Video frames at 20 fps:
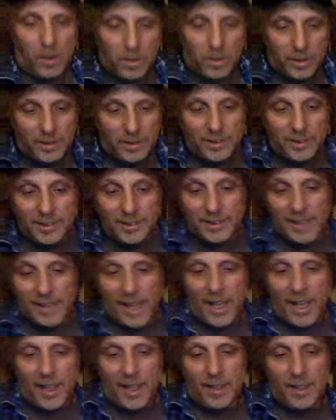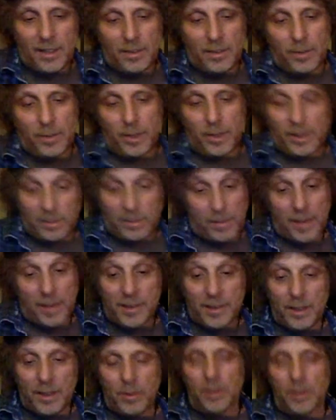The sustain,
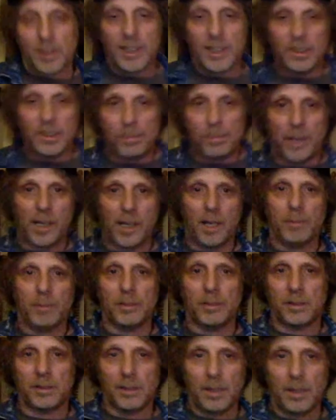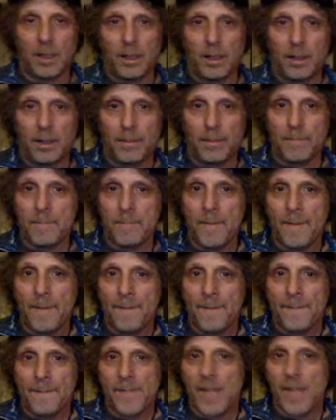especially with these pickups,
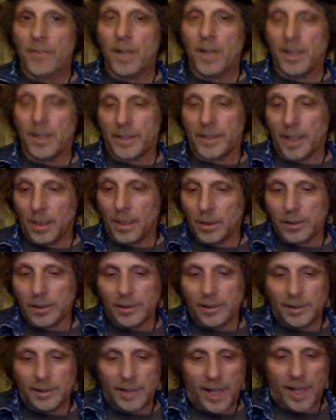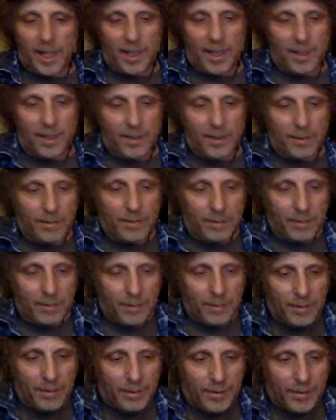they've got killer sustain.
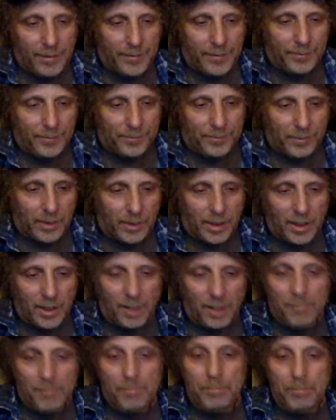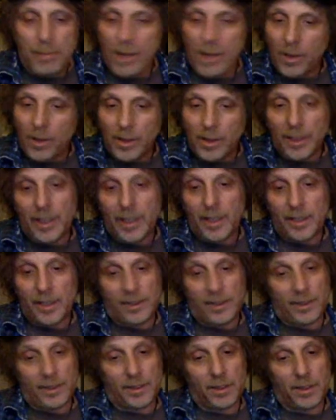And I'm barely hitting
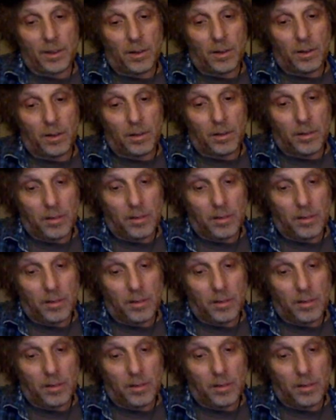the guitar.